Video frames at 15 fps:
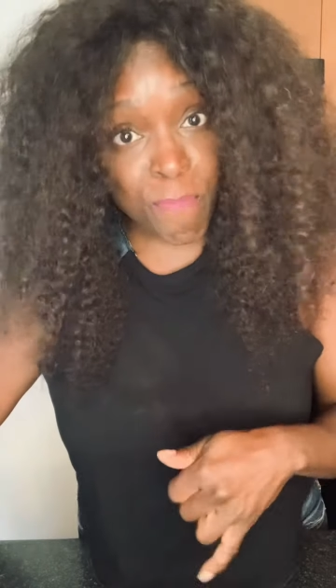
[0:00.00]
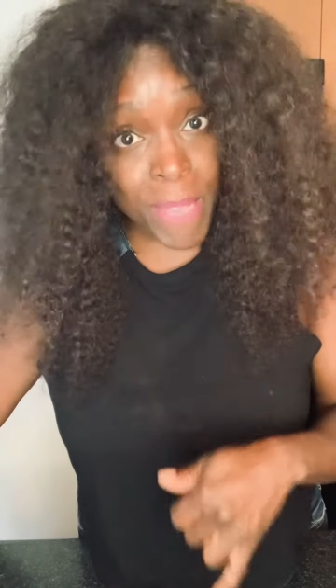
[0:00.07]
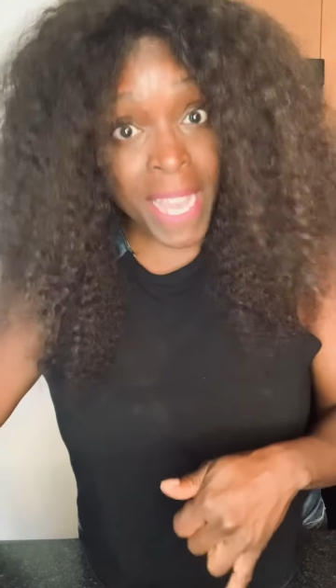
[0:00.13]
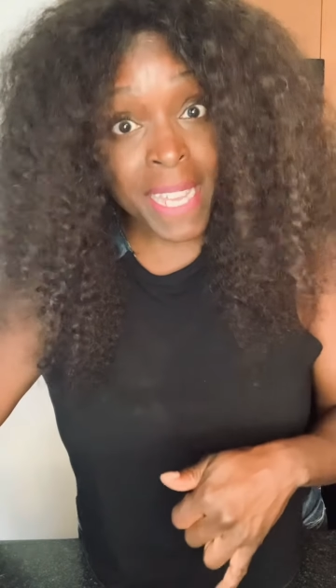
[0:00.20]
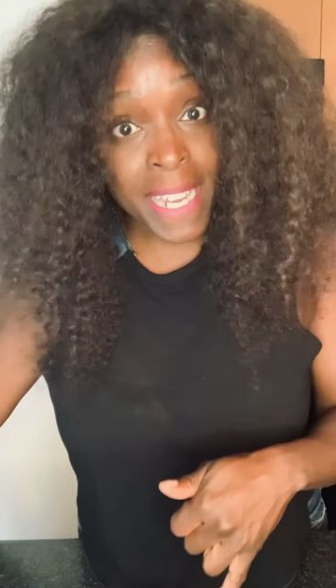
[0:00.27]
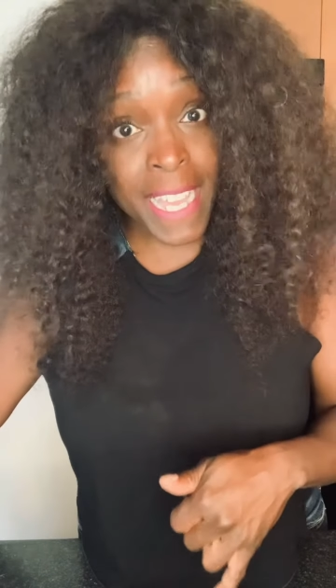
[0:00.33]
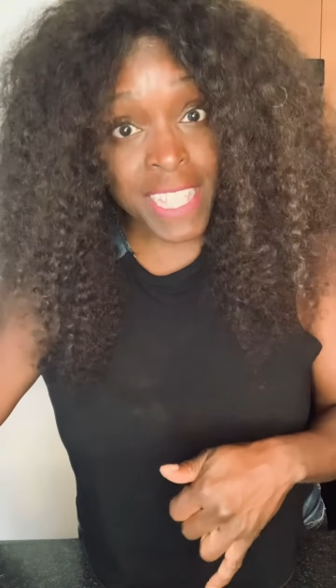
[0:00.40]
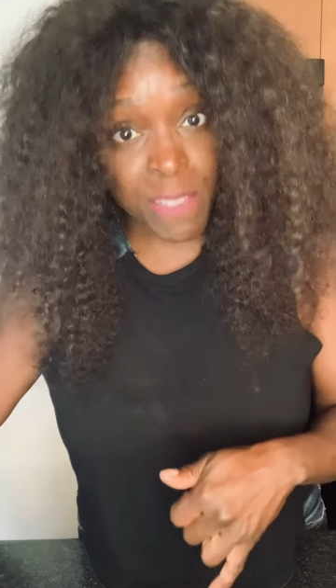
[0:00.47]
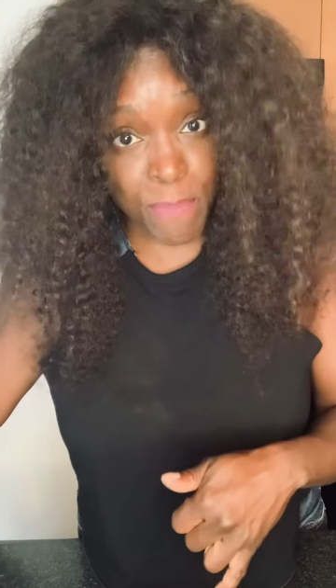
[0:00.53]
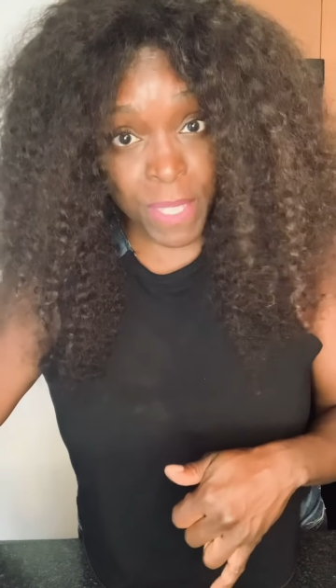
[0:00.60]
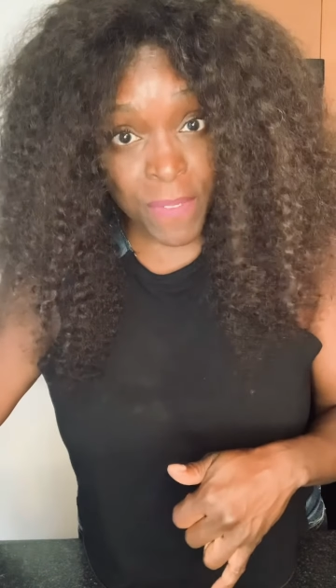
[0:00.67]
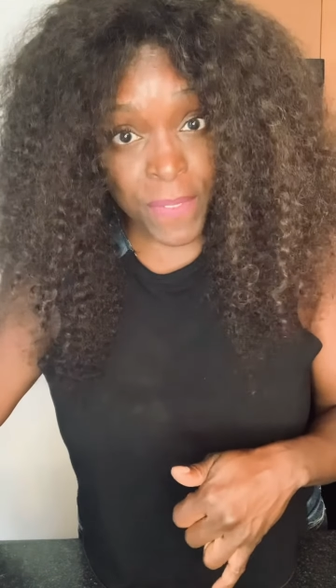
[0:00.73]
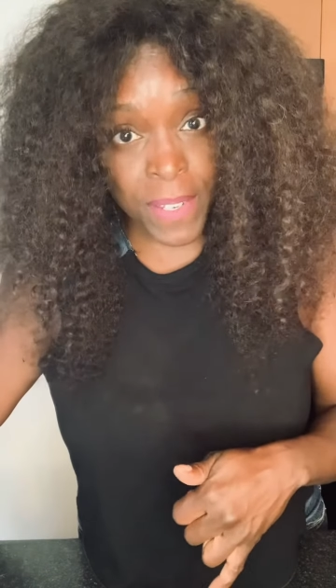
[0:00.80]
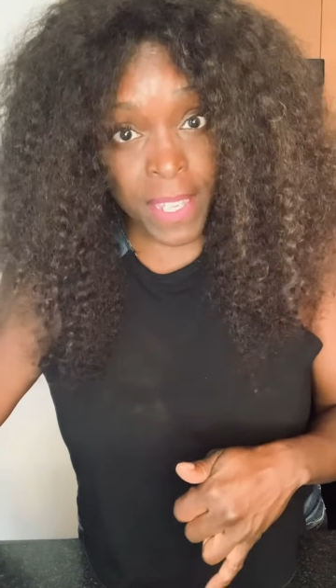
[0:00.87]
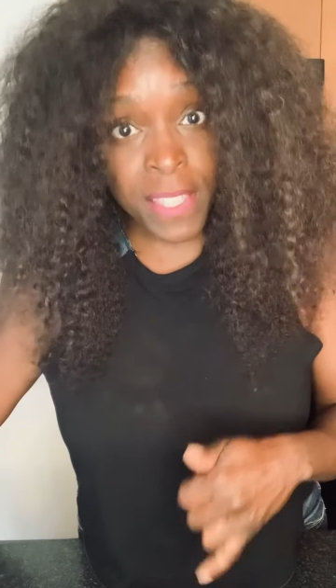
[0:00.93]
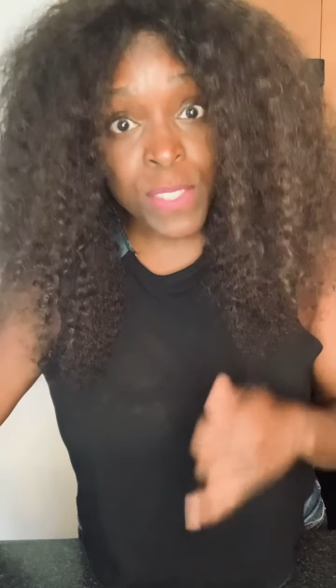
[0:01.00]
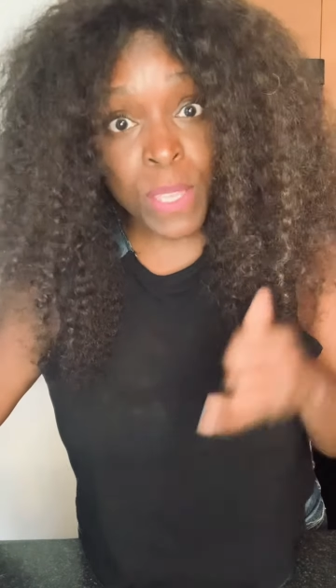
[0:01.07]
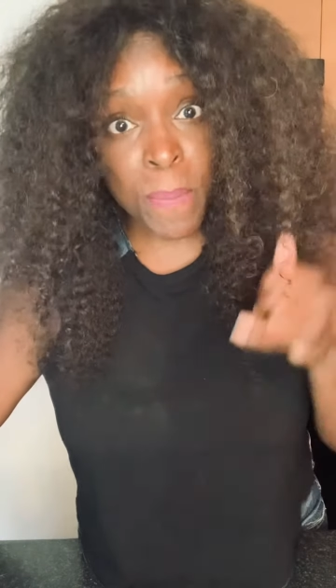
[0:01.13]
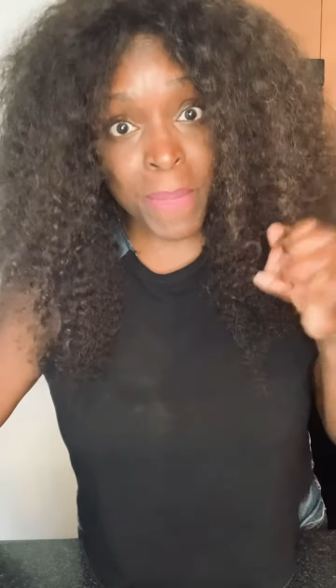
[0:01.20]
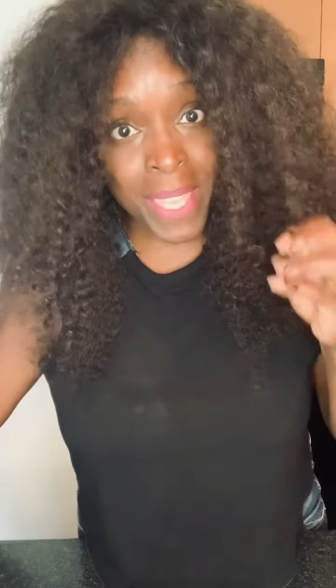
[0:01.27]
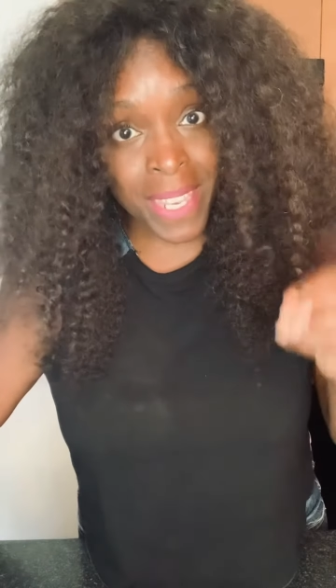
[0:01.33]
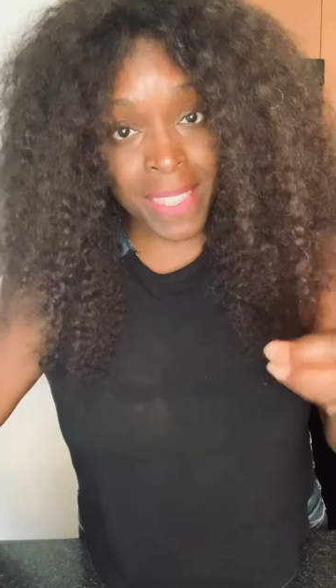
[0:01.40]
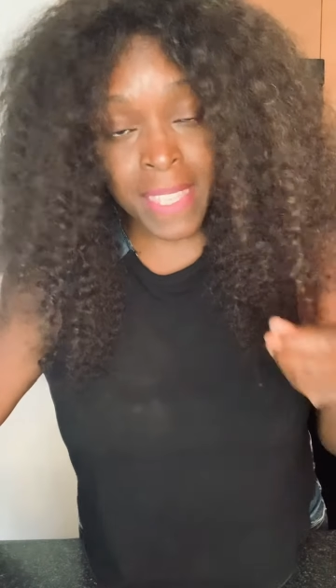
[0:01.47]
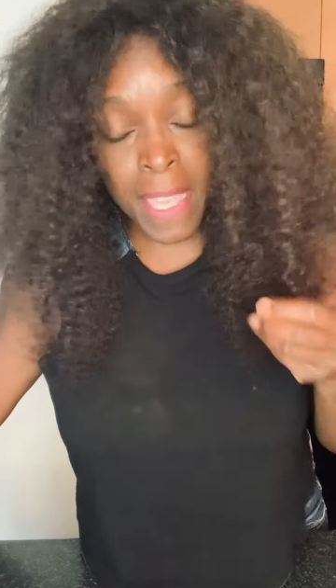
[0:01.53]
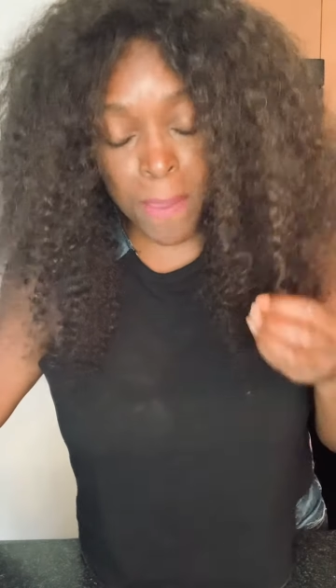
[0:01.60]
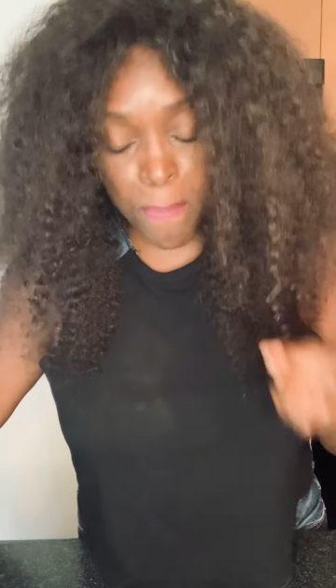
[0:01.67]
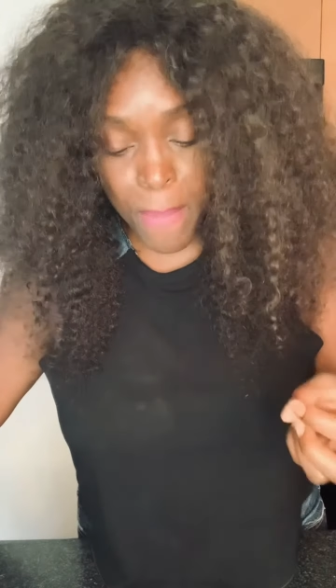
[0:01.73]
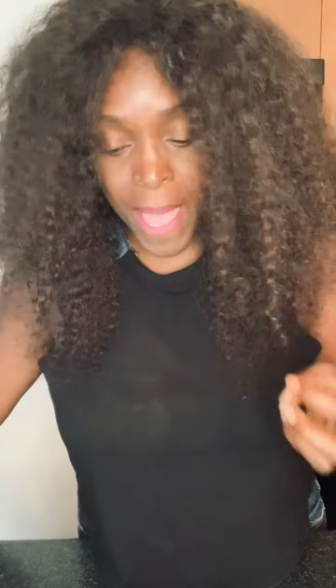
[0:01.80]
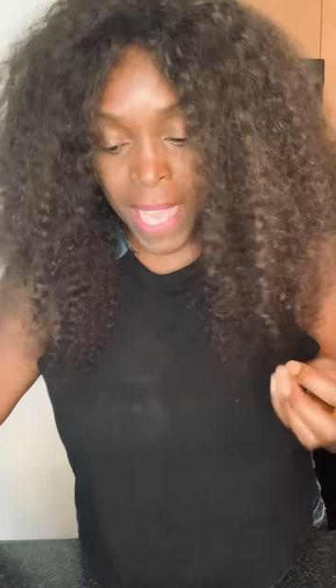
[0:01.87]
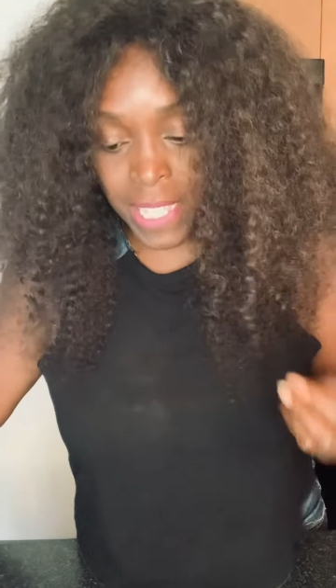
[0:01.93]
Mine has beef in it, so I'm getting the
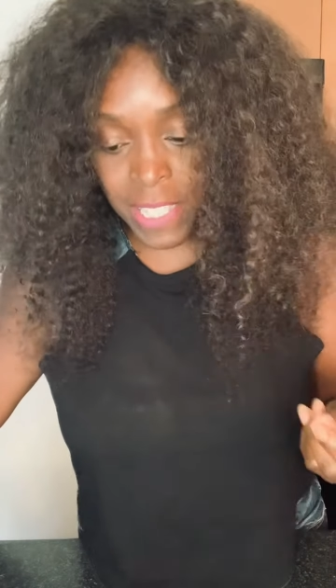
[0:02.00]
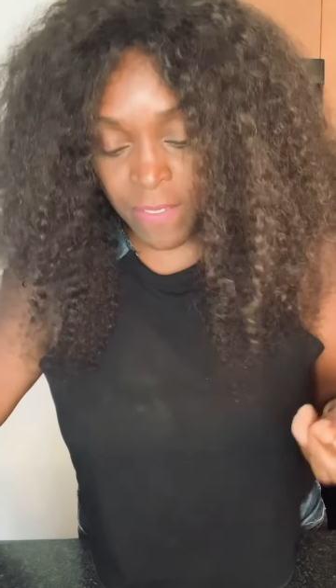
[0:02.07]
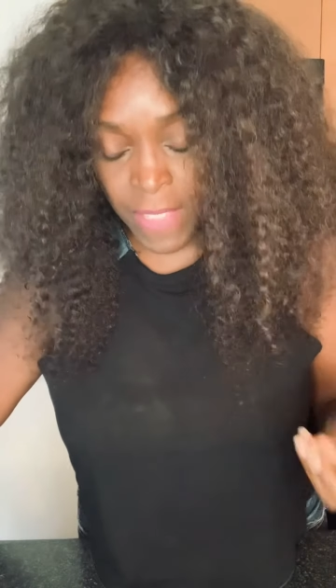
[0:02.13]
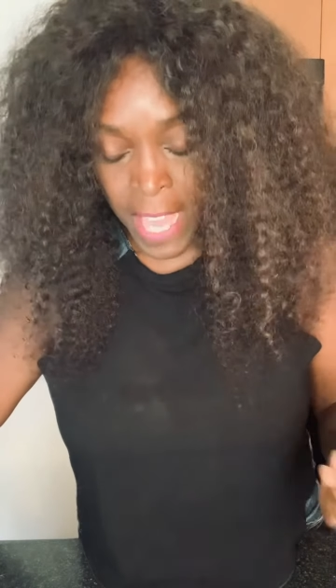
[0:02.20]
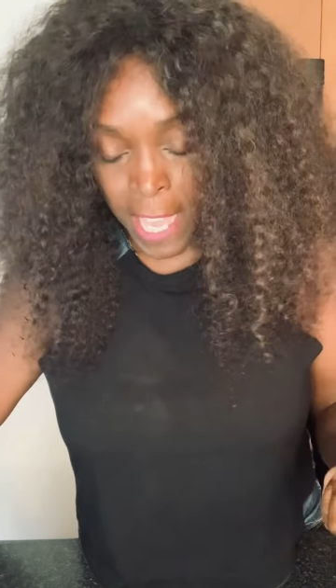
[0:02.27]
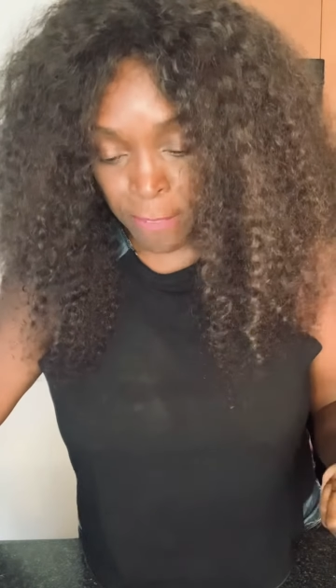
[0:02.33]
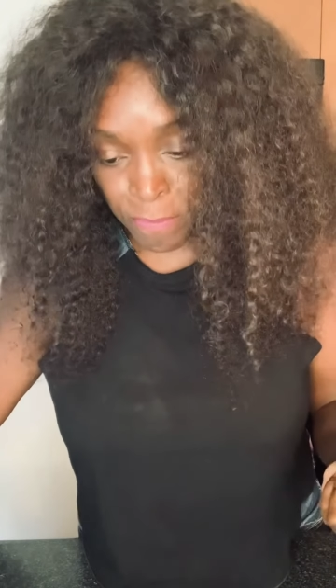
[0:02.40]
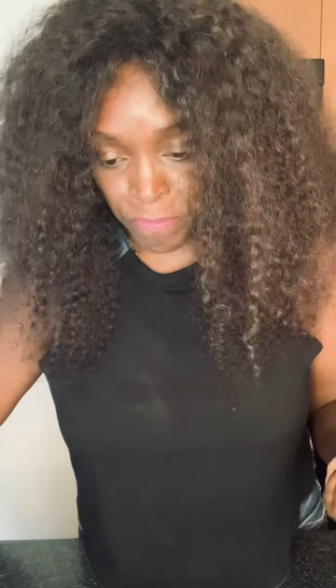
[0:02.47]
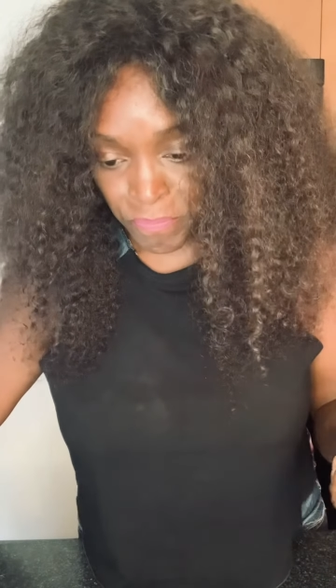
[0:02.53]
impact of that.